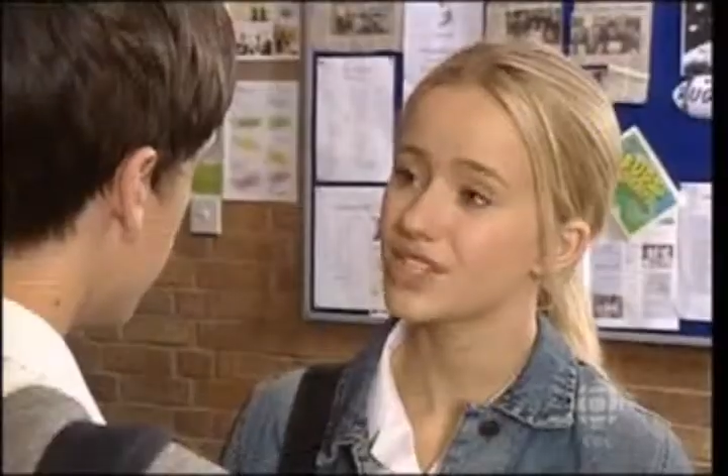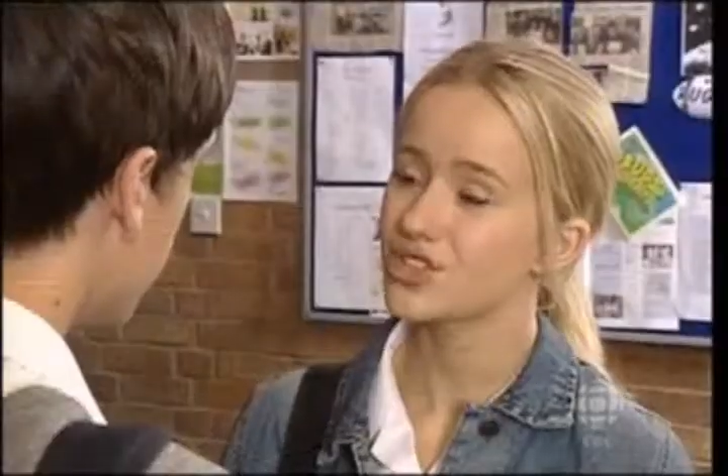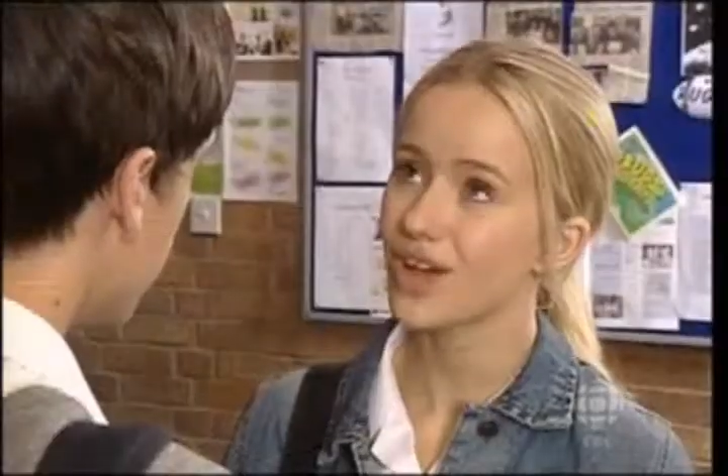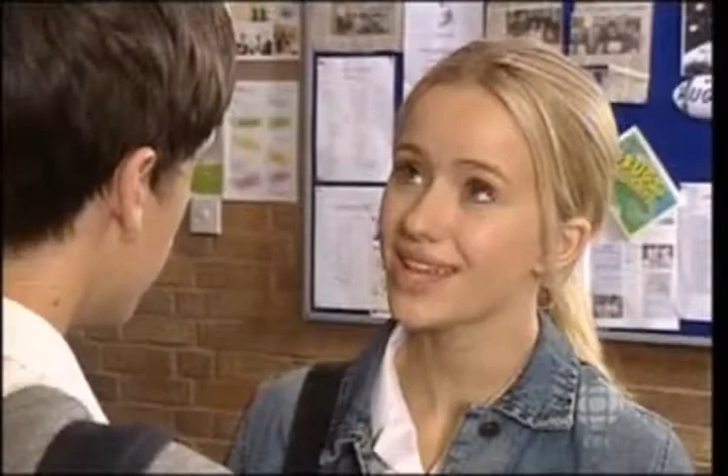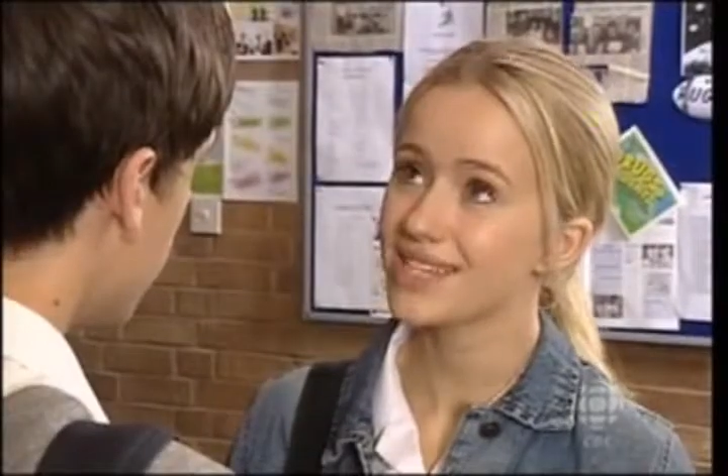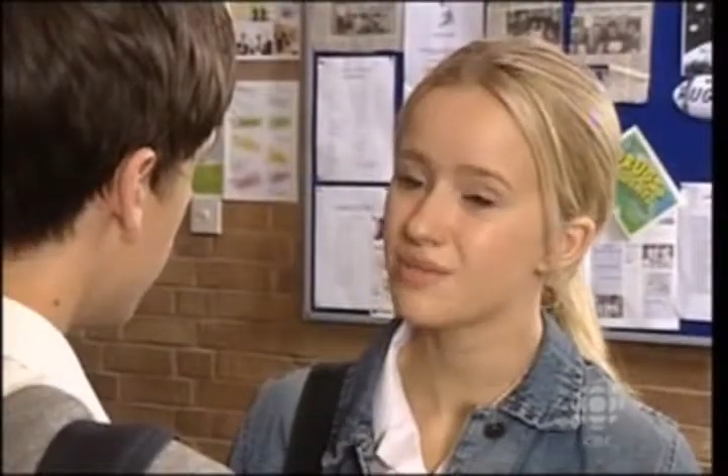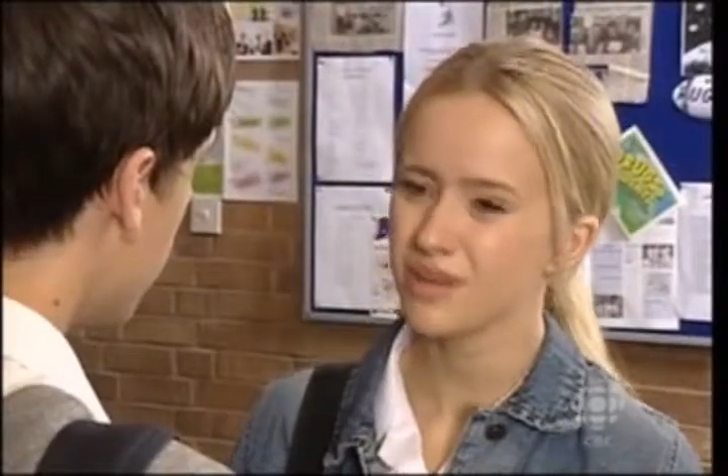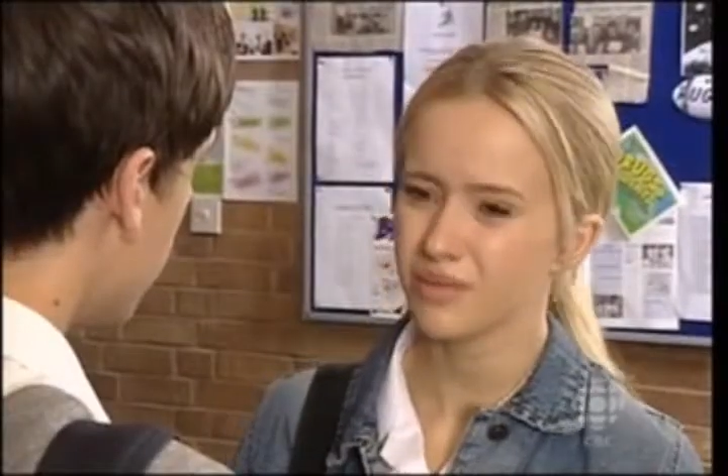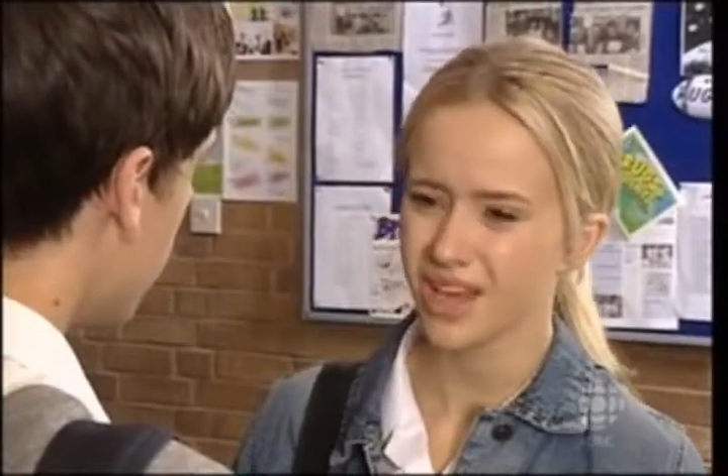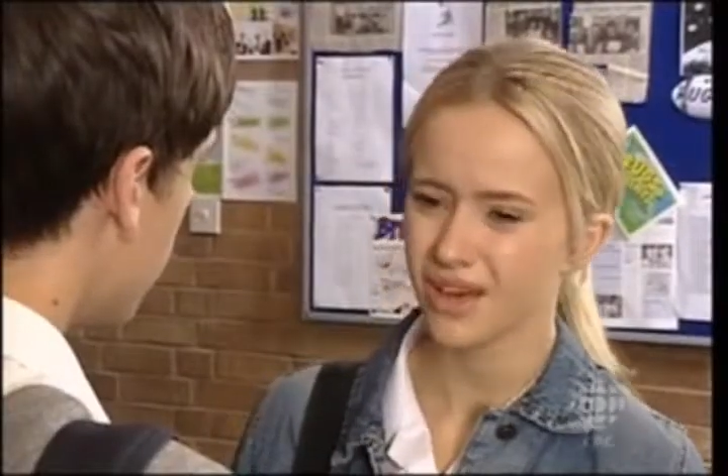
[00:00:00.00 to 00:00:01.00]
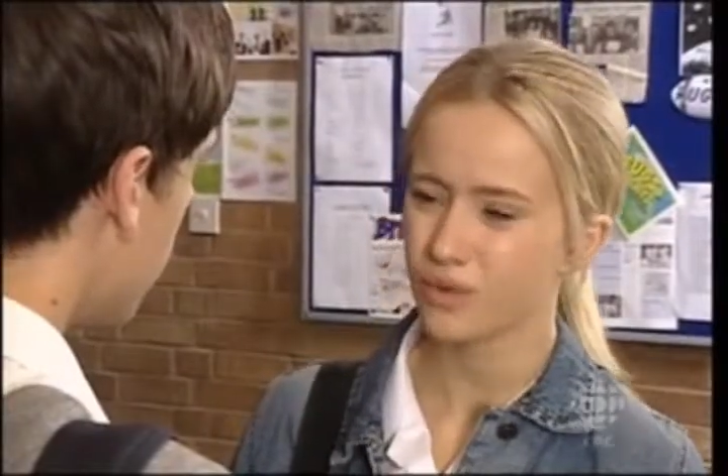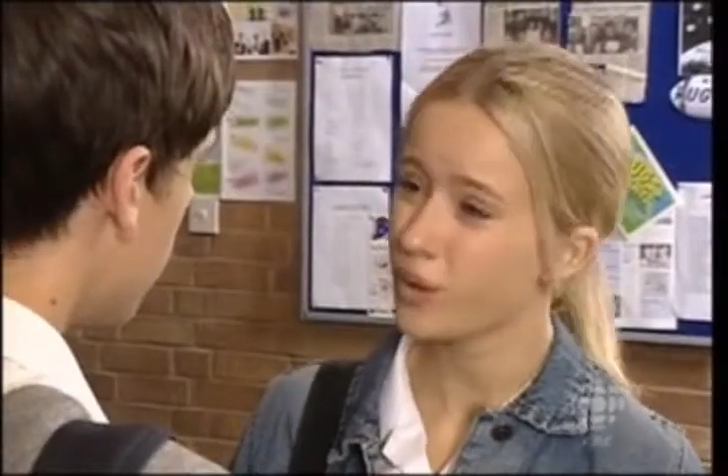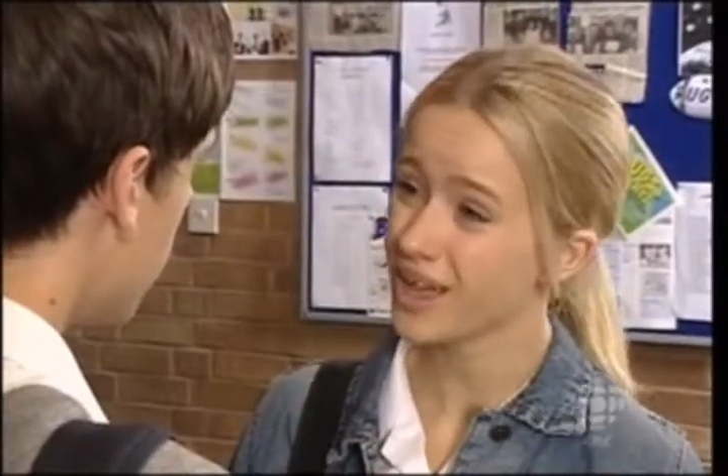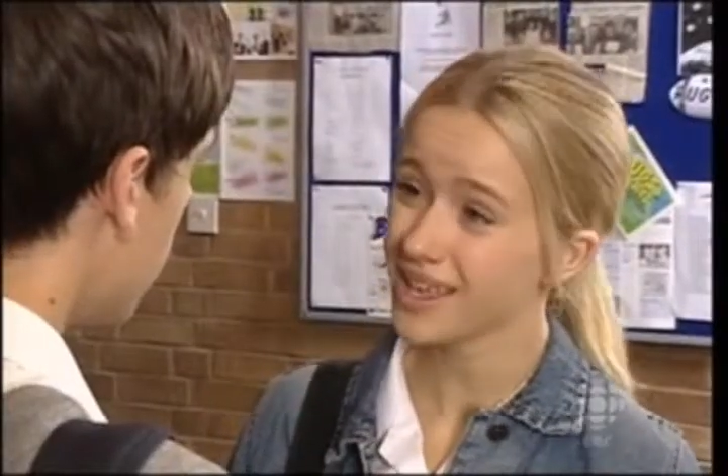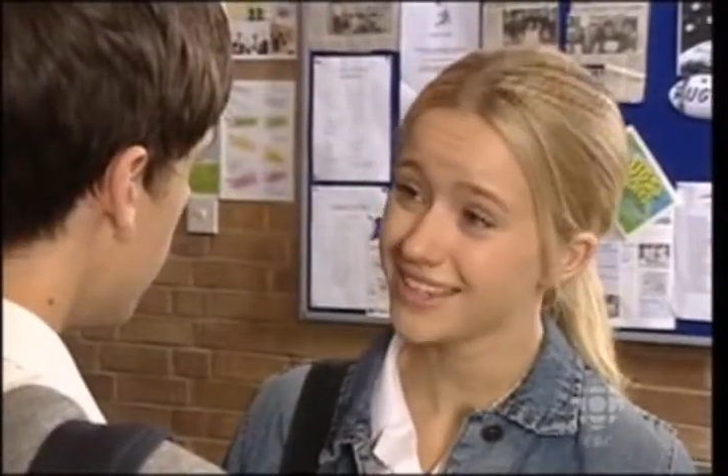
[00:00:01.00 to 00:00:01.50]
He's trying to meet me
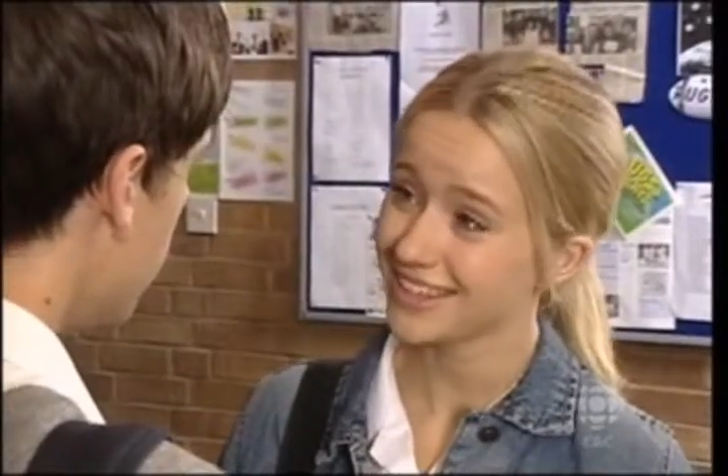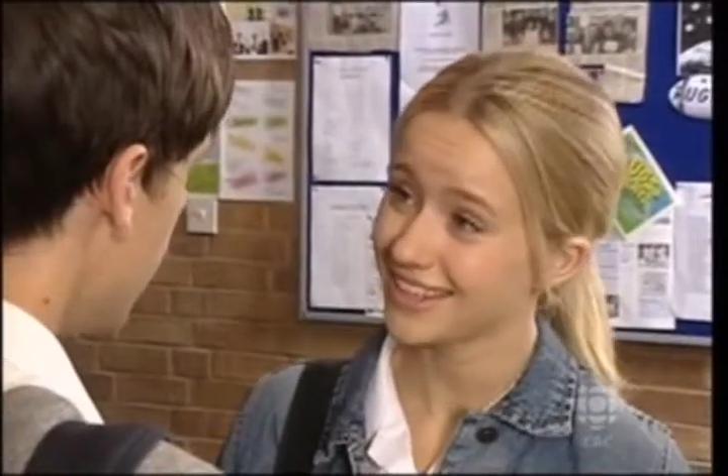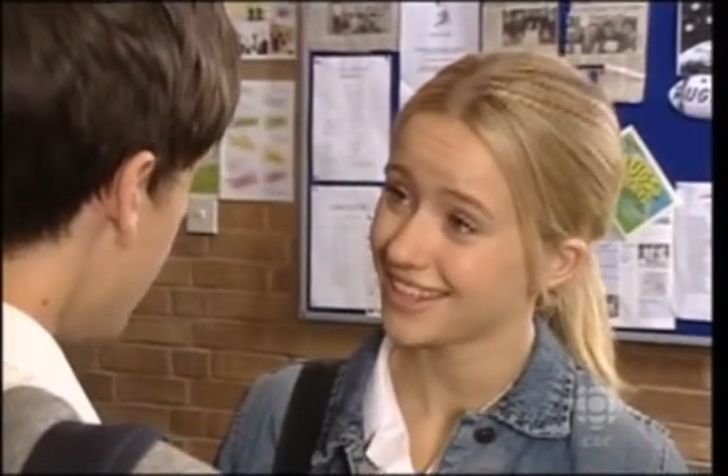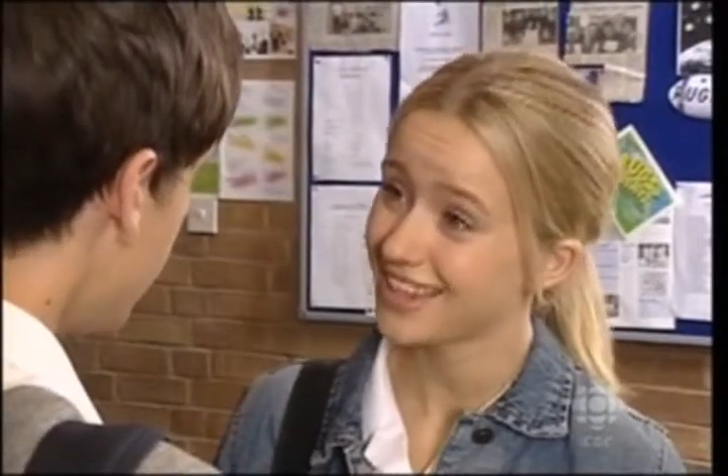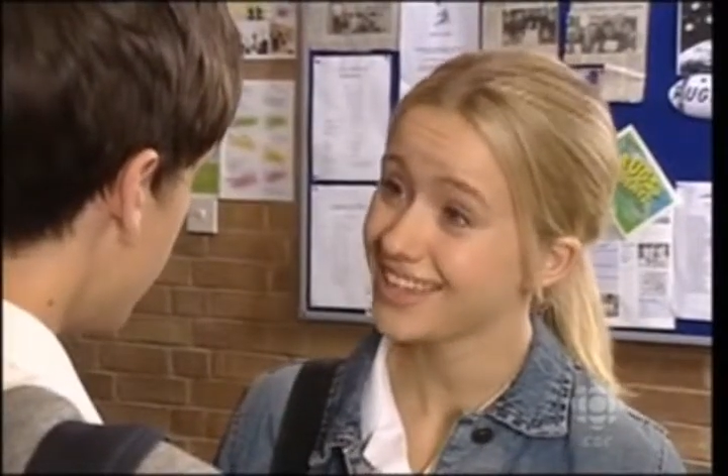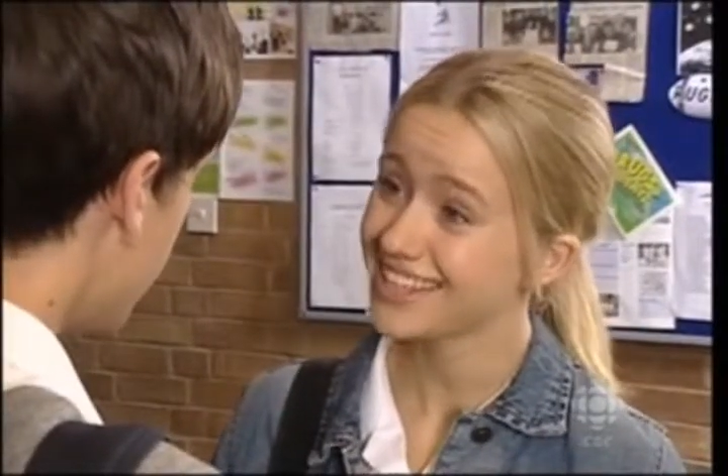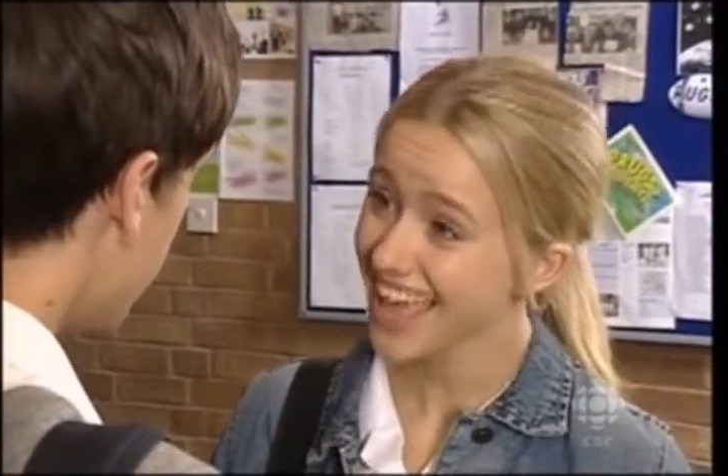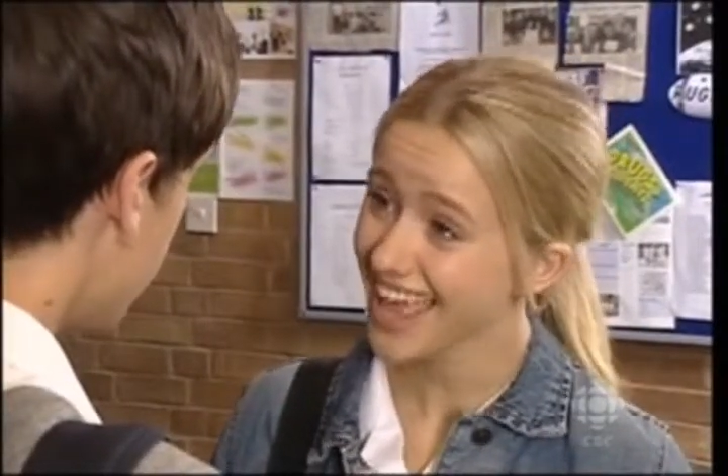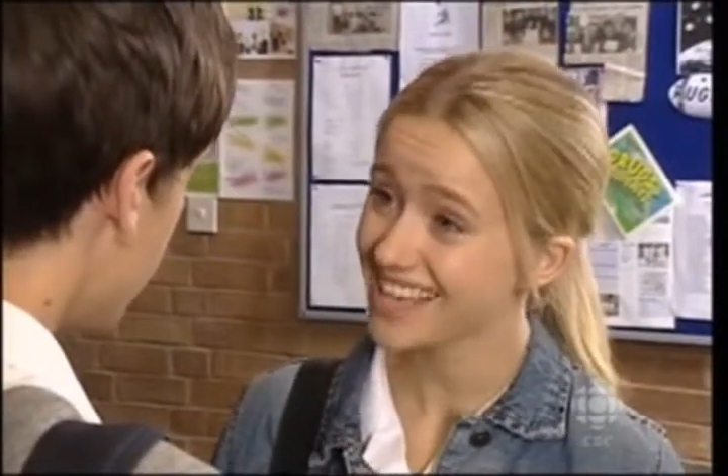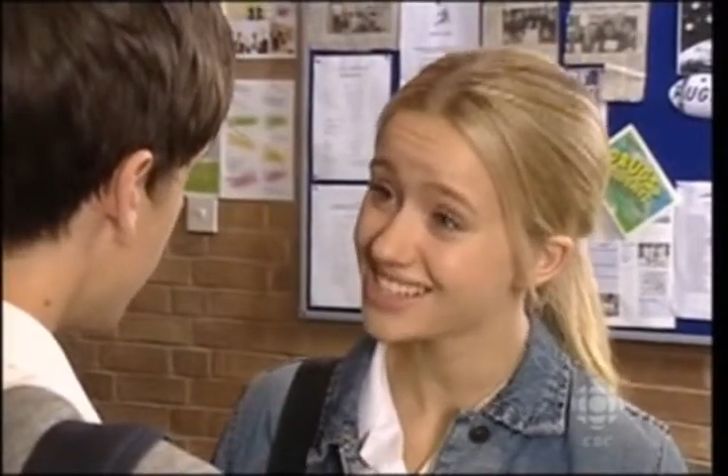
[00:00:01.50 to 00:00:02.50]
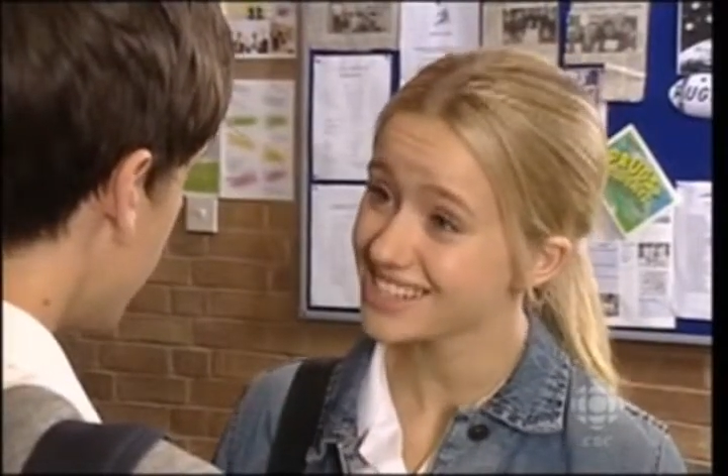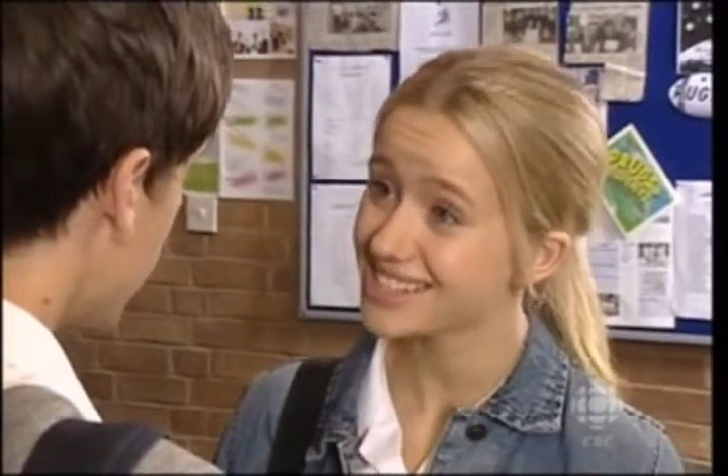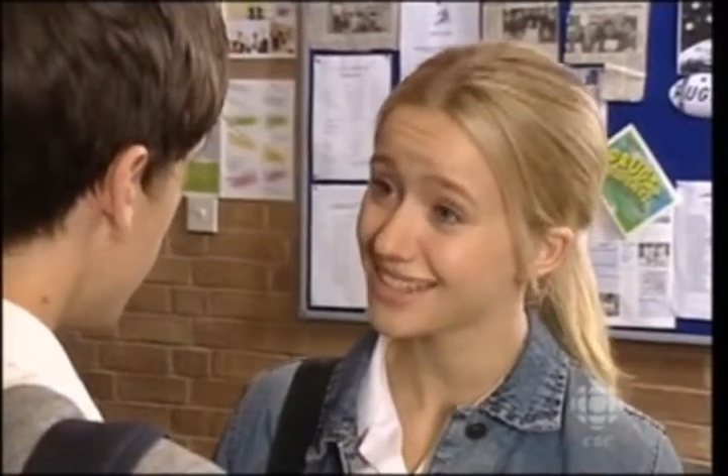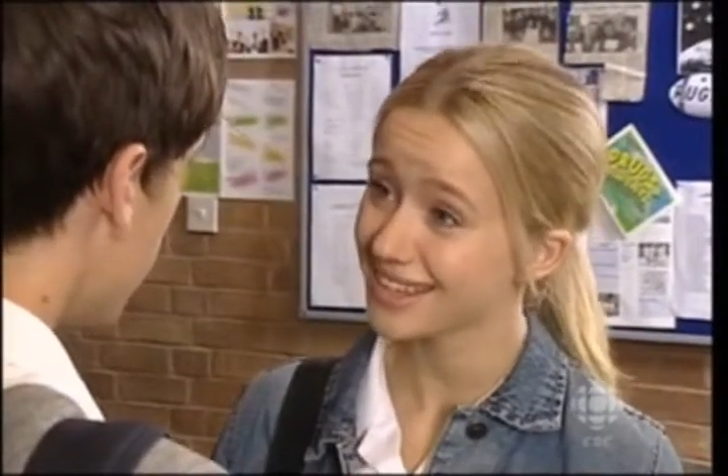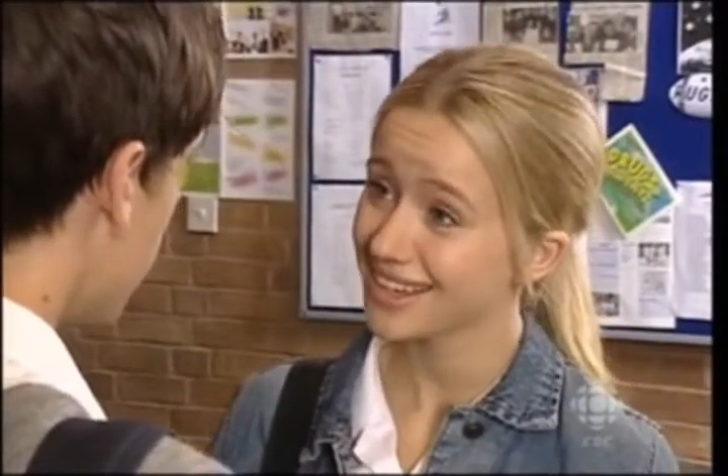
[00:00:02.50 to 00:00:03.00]
halfway. Yeah? Yes.